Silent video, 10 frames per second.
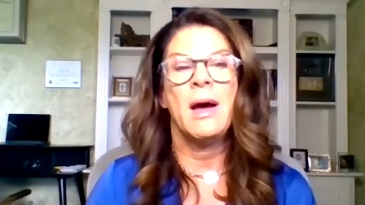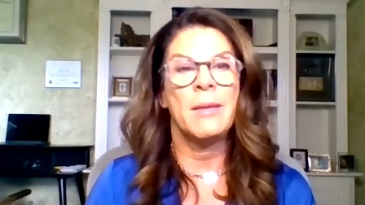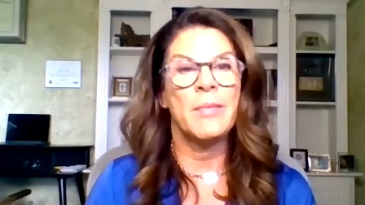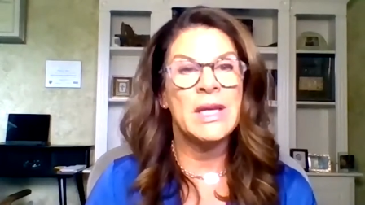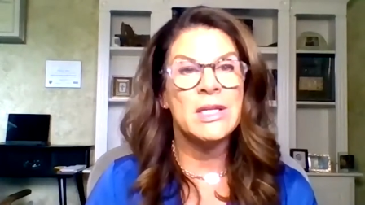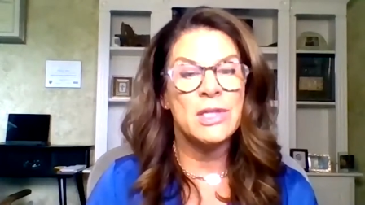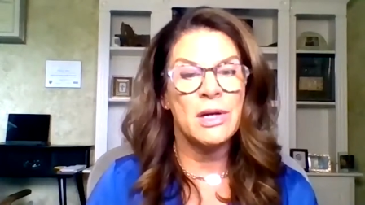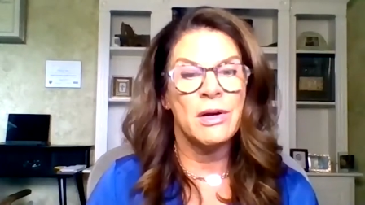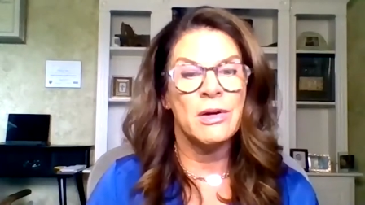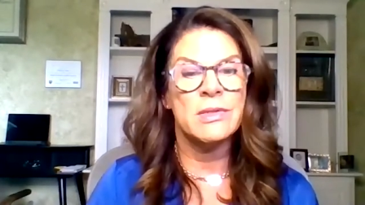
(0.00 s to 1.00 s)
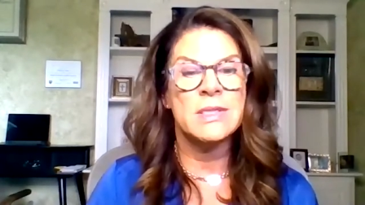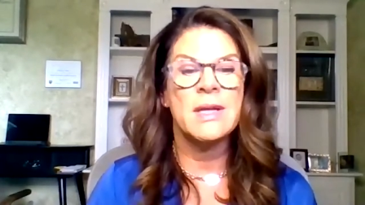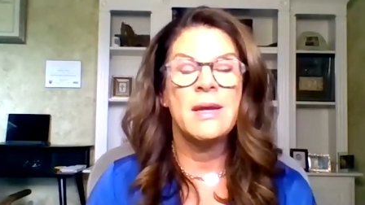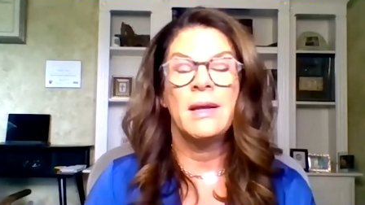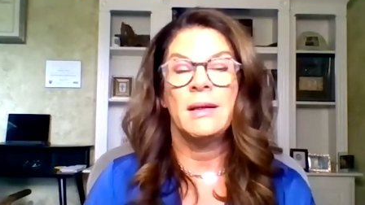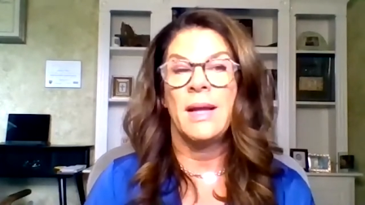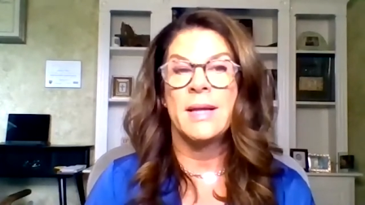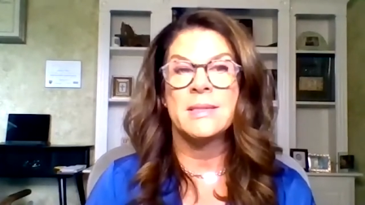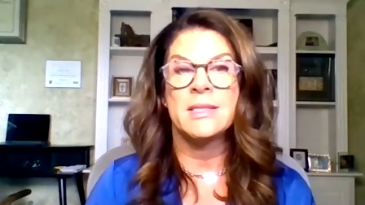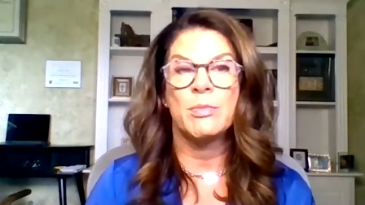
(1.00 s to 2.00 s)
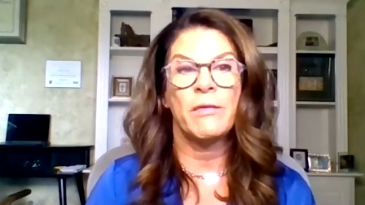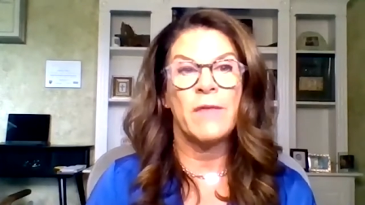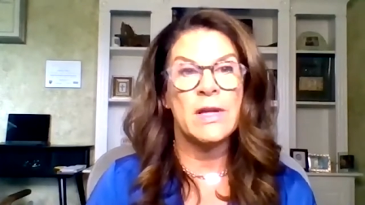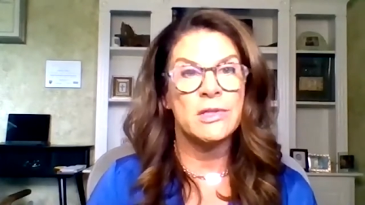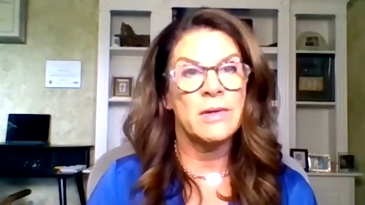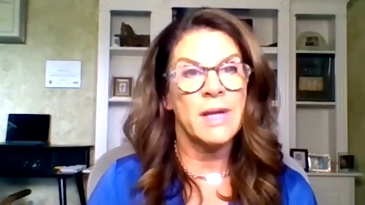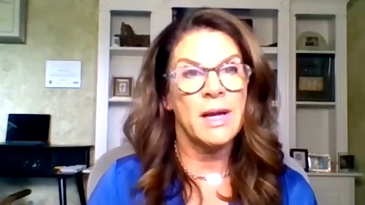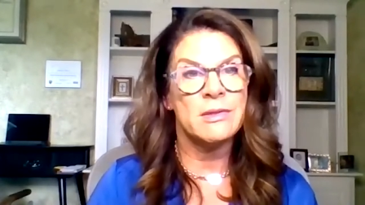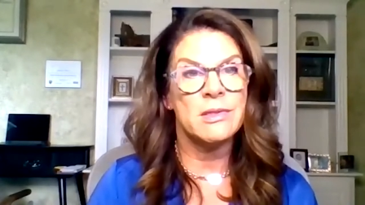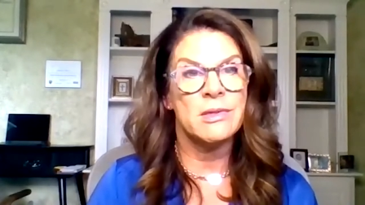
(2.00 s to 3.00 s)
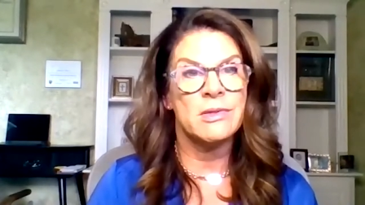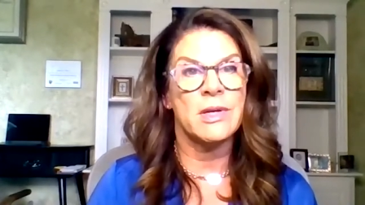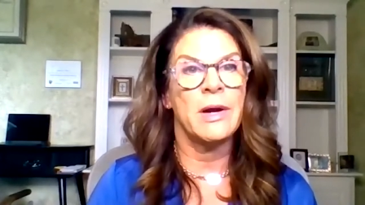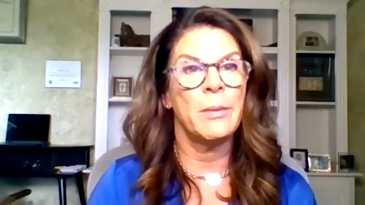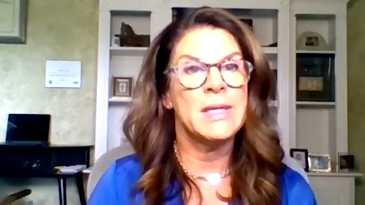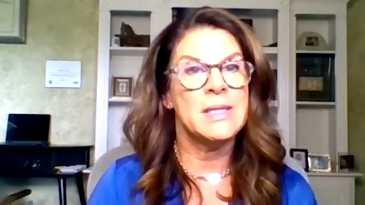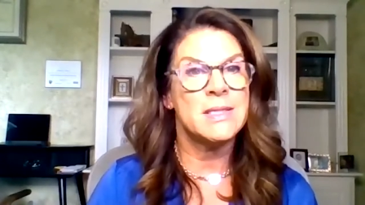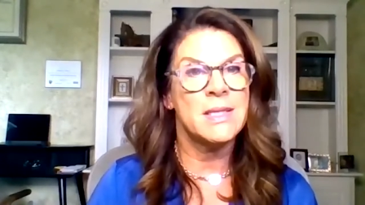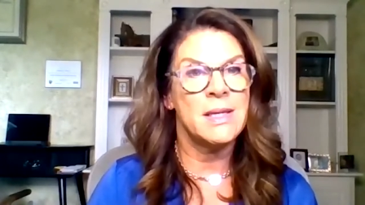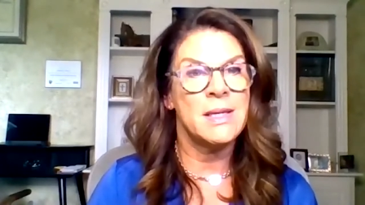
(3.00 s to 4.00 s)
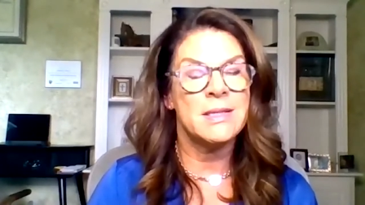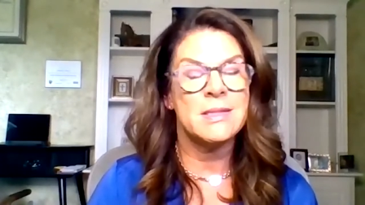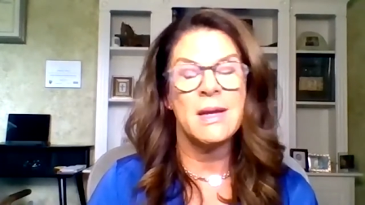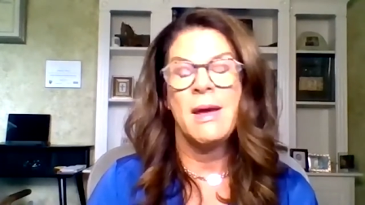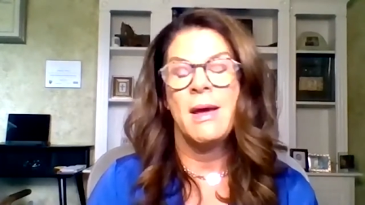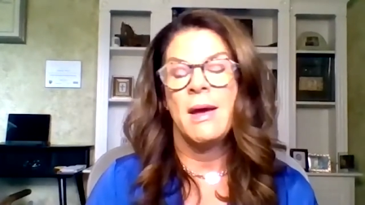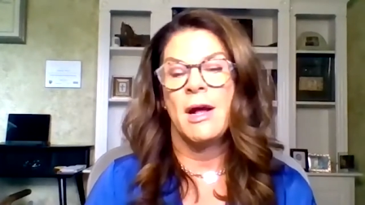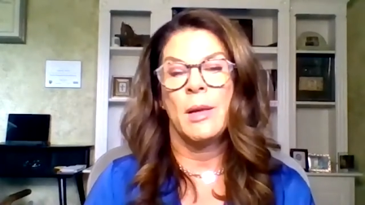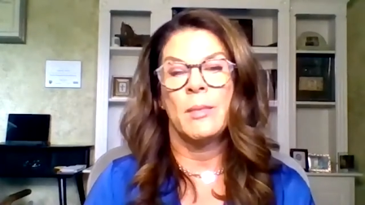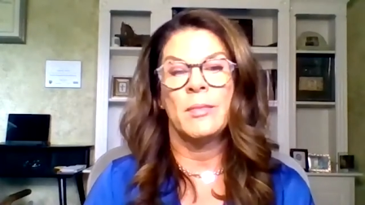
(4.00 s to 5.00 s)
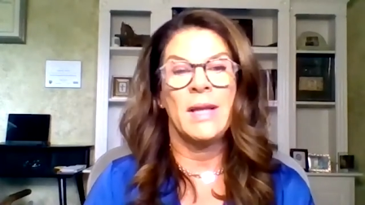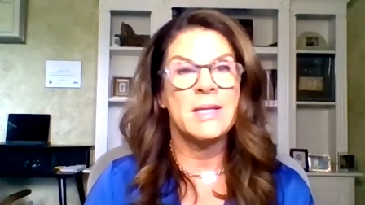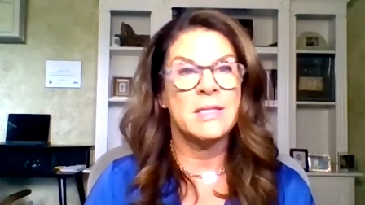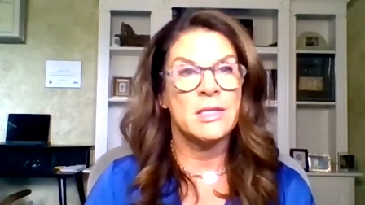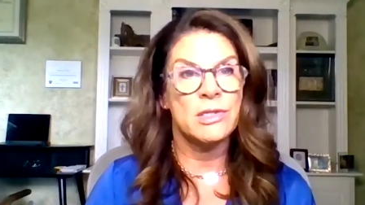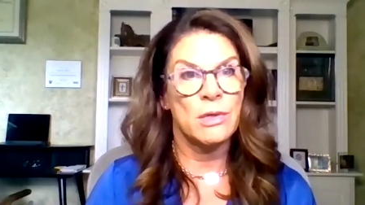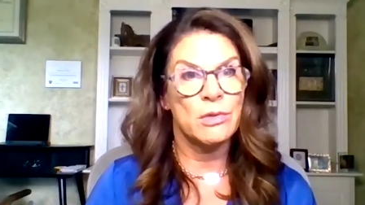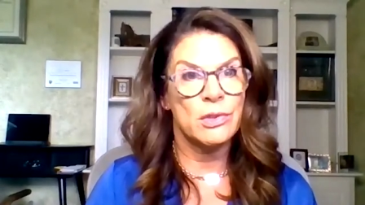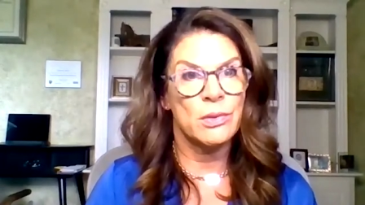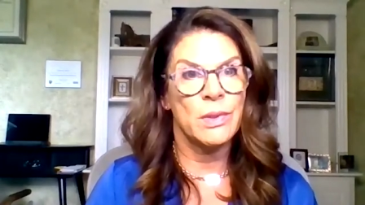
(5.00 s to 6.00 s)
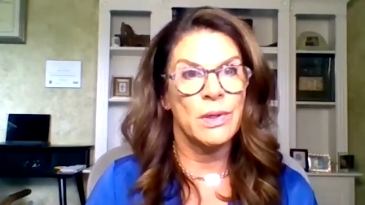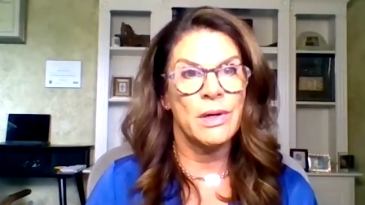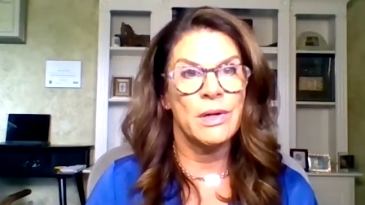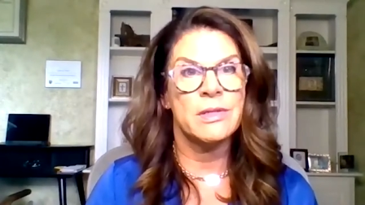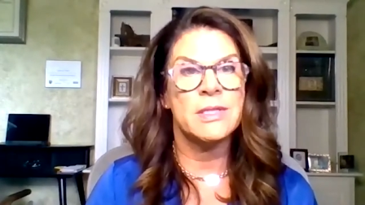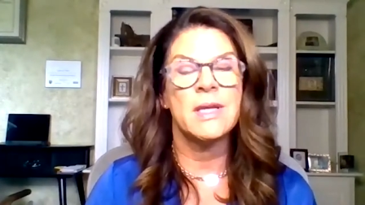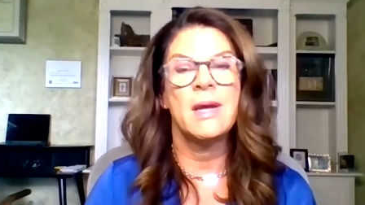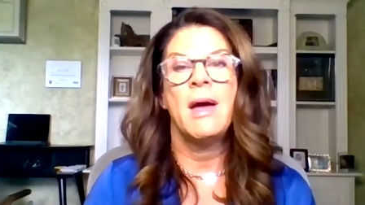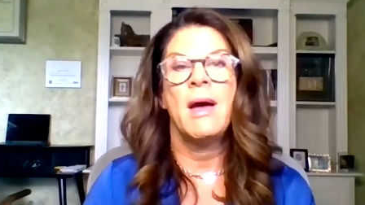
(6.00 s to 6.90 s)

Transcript: um, interns, licensed professional counselors at LPCs, um, licensed social workers.